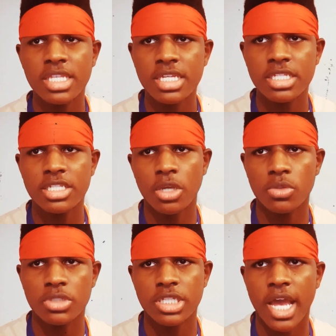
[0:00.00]
these
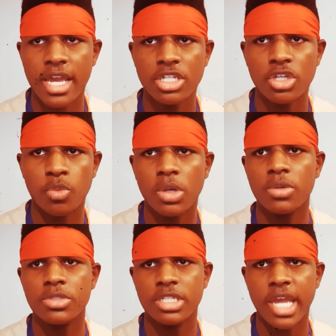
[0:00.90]
societal
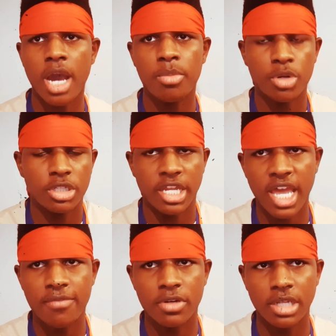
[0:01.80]
wounds now more than ever,